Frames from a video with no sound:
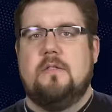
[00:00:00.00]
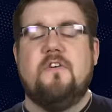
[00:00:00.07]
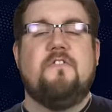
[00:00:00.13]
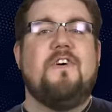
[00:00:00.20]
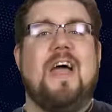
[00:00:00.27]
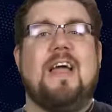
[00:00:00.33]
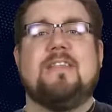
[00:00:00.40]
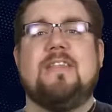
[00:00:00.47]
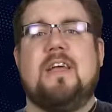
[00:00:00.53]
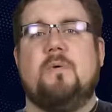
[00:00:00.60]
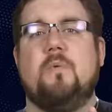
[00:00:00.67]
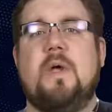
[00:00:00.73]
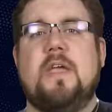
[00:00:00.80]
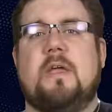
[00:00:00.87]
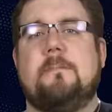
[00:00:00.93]
The fact
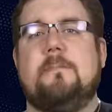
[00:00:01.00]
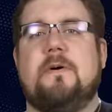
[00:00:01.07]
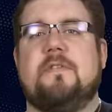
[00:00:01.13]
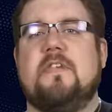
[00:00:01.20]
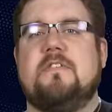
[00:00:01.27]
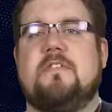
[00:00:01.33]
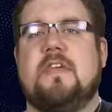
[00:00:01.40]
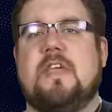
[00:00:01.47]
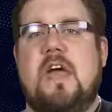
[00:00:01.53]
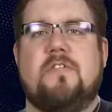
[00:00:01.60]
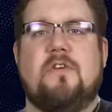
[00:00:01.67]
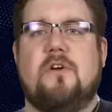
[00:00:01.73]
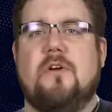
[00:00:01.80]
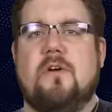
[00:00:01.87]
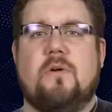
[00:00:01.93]
that we could put this
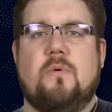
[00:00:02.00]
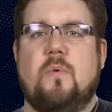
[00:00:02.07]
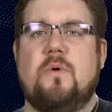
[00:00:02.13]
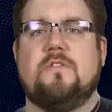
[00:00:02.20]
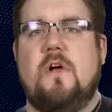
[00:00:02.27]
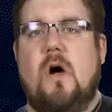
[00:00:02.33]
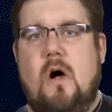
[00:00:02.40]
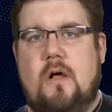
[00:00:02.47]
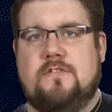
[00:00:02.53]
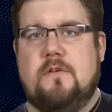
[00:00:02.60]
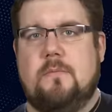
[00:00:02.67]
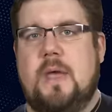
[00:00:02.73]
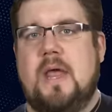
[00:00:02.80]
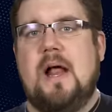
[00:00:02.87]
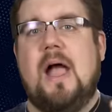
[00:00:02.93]
together was
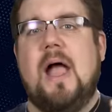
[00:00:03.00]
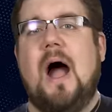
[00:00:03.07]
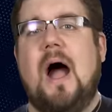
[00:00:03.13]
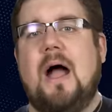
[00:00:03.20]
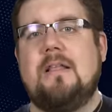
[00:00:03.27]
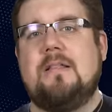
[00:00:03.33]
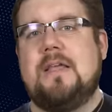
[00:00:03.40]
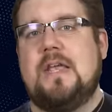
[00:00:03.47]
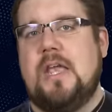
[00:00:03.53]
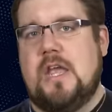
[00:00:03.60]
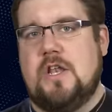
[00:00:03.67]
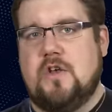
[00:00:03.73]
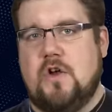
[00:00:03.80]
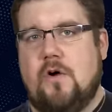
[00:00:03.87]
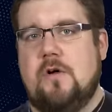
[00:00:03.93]
awesome, and I
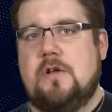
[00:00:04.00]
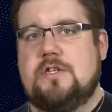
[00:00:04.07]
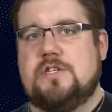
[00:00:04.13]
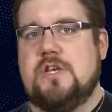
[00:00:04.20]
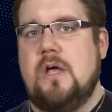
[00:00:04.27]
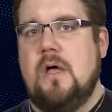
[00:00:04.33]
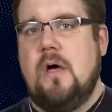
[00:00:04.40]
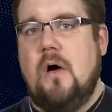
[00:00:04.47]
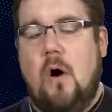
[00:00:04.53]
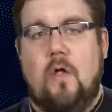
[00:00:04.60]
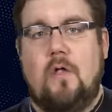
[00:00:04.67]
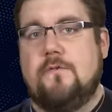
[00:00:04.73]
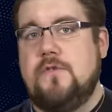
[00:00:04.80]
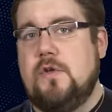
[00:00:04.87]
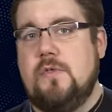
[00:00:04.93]
highly encourage
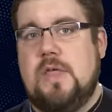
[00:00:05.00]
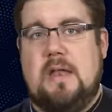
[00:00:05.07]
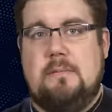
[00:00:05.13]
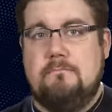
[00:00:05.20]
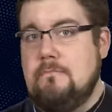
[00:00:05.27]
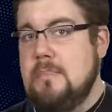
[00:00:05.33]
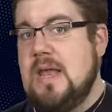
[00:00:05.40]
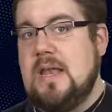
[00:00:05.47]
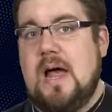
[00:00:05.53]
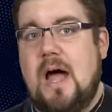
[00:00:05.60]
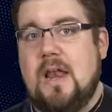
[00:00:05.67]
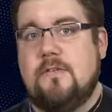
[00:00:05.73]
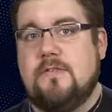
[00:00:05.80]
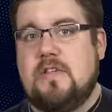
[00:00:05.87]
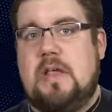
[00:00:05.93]
all of you that may
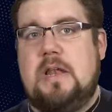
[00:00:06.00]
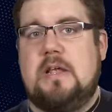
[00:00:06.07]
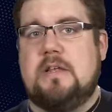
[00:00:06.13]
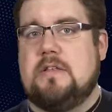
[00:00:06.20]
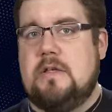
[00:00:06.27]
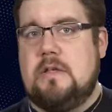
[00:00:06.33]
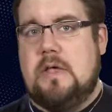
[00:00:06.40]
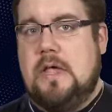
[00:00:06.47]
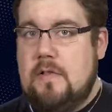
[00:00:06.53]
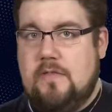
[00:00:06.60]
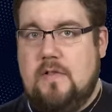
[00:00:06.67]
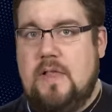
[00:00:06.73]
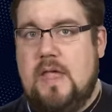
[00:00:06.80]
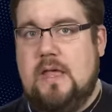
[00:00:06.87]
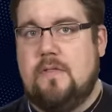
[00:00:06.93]
not have seen it to
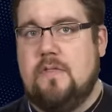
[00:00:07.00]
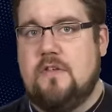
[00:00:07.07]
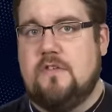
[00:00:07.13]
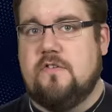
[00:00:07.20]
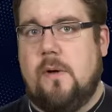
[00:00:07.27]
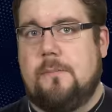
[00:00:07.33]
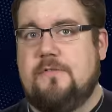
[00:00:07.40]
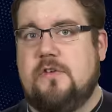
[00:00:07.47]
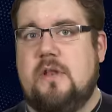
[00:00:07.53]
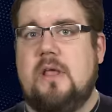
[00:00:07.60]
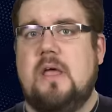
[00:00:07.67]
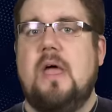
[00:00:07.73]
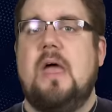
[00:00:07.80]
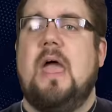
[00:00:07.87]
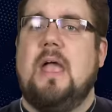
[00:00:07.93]
hit the link in the
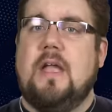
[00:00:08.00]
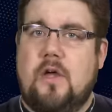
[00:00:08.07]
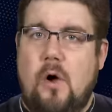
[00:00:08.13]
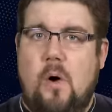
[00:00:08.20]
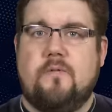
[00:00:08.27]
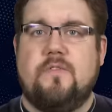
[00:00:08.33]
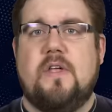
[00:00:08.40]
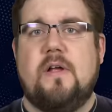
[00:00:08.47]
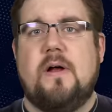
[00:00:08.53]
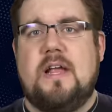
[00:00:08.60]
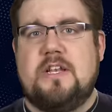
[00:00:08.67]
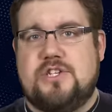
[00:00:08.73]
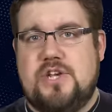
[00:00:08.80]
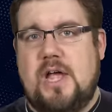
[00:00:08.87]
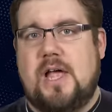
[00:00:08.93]
description and go over there
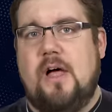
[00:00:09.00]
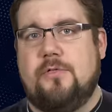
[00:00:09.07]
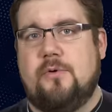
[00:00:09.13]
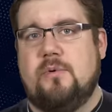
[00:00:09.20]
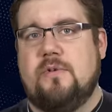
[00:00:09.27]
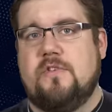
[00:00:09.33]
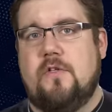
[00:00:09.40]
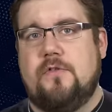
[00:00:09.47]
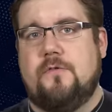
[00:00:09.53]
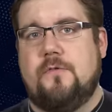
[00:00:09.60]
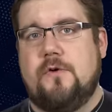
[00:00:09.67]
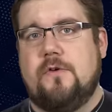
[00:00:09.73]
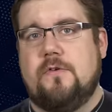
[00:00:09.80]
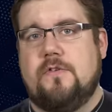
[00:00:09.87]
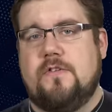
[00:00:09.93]
and check out the results
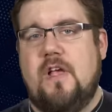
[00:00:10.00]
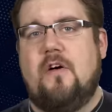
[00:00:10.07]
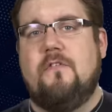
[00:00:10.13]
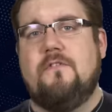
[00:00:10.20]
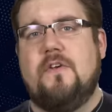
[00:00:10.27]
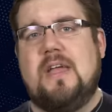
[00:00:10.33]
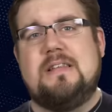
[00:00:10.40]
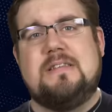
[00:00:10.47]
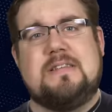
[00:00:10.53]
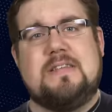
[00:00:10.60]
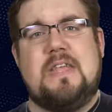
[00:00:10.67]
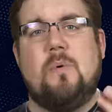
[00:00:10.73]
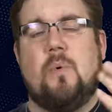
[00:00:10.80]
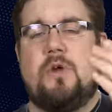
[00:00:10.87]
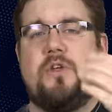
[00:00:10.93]
for yourself and
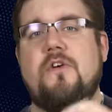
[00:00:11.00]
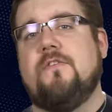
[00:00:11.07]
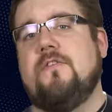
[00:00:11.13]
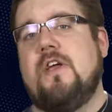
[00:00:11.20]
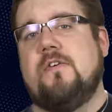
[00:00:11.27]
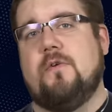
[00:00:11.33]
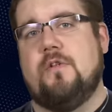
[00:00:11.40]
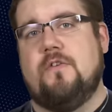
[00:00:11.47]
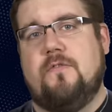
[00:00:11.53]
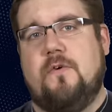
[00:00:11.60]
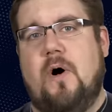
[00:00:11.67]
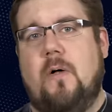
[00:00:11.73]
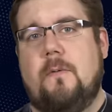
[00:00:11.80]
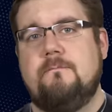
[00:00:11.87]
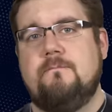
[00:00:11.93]
see where your favorites
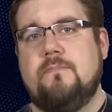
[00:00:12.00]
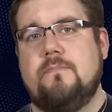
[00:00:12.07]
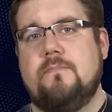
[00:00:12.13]
fall.